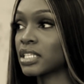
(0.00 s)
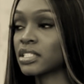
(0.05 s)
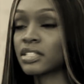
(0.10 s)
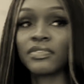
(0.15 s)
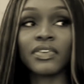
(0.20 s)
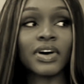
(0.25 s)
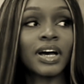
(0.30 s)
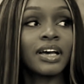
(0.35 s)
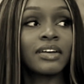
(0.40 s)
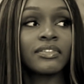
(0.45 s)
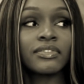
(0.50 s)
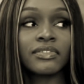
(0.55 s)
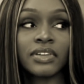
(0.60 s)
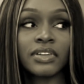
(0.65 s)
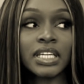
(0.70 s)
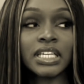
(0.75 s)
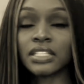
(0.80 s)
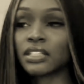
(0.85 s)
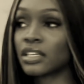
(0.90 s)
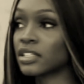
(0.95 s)
social
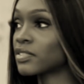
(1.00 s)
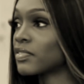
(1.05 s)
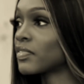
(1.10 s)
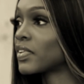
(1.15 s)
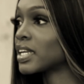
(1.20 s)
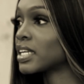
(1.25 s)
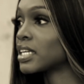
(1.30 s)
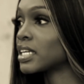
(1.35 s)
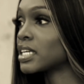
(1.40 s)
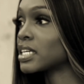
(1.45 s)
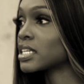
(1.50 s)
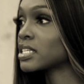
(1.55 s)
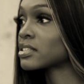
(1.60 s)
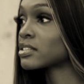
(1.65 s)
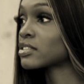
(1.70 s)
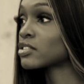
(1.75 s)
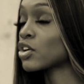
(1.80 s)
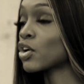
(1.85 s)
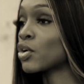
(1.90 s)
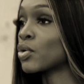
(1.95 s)
media,
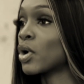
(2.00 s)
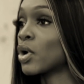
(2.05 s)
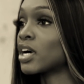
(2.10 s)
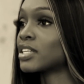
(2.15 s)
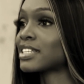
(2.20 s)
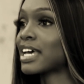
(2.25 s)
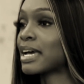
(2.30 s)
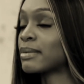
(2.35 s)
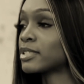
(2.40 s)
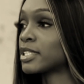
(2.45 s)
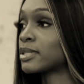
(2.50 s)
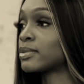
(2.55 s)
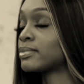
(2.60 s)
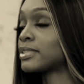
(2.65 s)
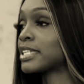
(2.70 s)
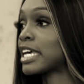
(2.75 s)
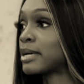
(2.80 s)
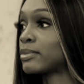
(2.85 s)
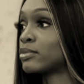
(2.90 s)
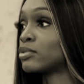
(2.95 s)
advertisement,
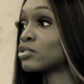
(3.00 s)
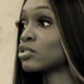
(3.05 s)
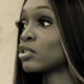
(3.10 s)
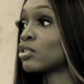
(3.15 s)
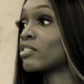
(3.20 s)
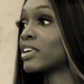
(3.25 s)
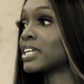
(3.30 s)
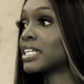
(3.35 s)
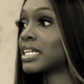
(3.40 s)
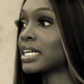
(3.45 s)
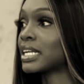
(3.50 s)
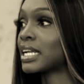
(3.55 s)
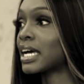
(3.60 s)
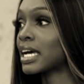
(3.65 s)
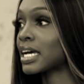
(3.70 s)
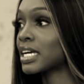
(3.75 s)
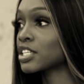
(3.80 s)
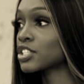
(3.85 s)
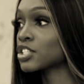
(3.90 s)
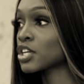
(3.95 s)

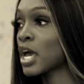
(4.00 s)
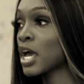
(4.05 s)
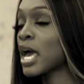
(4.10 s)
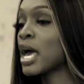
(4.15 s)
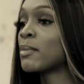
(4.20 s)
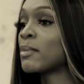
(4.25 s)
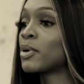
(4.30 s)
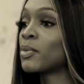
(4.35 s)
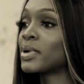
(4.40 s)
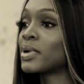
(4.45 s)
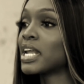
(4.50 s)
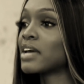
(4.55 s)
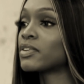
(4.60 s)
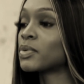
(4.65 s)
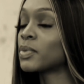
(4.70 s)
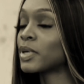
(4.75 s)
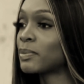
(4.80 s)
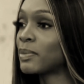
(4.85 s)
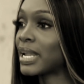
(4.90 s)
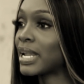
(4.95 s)
networking with
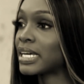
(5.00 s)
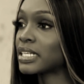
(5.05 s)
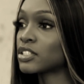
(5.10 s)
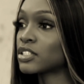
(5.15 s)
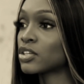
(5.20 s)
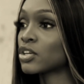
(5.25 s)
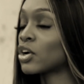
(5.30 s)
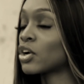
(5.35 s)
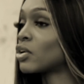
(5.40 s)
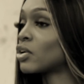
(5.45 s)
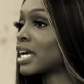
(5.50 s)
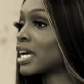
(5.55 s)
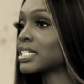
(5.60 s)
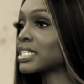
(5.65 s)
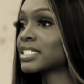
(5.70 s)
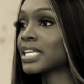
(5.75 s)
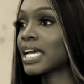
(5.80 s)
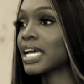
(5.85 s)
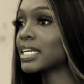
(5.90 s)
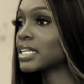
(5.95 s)
wealthier
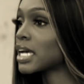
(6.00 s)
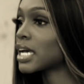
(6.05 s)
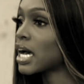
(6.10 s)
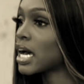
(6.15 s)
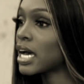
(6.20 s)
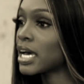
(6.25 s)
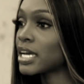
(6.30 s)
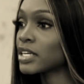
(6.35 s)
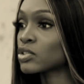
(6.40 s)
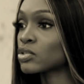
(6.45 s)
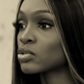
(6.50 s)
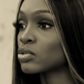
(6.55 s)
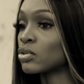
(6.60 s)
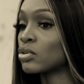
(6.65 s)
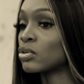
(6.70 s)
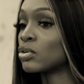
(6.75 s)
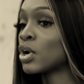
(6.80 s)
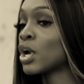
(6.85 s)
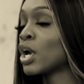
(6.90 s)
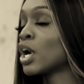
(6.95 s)
clients, or
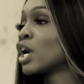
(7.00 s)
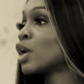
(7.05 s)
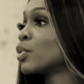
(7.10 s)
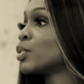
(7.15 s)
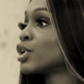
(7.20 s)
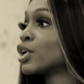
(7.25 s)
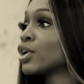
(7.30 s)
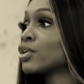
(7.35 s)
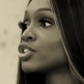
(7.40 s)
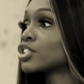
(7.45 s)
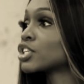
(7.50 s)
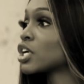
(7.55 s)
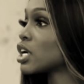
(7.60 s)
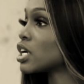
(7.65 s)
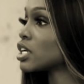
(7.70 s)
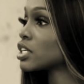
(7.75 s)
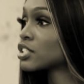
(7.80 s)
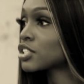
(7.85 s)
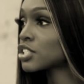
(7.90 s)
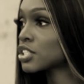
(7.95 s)
fame, just fame
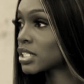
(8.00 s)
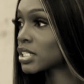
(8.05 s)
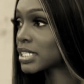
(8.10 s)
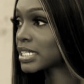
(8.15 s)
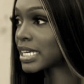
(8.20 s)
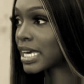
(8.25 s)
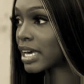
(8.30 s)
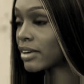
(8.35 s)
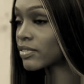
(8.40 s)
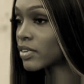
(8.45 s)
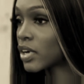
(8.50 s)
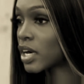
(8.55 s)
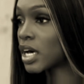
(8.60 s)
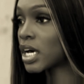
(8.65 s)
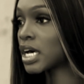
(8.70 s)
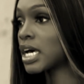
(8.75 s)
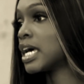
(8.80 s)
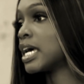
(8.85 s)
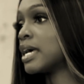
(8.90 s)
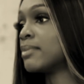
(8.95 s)
essentially, right?
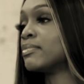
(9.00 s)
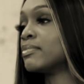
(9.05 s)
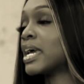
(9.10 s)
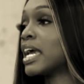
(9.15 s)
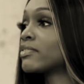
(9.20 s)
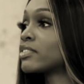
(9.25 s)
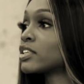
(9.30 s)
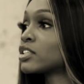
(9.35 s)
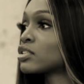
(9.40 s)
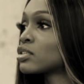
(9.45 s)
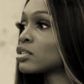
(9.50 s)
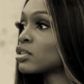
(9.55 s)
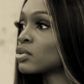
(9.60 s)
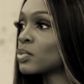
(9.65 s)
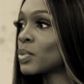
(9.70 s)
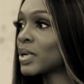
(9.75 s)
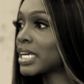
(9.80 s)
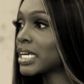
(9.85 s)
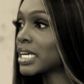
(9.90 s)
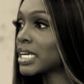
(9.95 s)

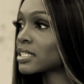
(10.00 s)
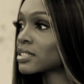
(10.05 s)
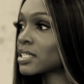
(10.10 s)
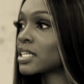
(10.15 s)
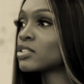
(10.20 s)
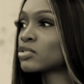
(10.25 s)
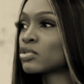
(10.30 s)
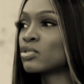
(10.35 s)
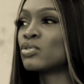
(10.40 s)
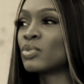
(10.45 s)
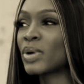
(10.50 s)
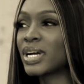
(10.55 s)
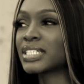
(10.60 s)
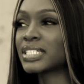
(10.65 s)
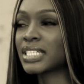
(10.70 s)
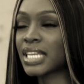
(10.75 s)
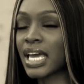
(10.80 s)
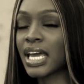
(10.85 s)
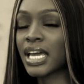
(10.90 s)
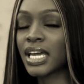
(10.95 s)
And that's what
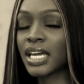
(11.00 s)
generates your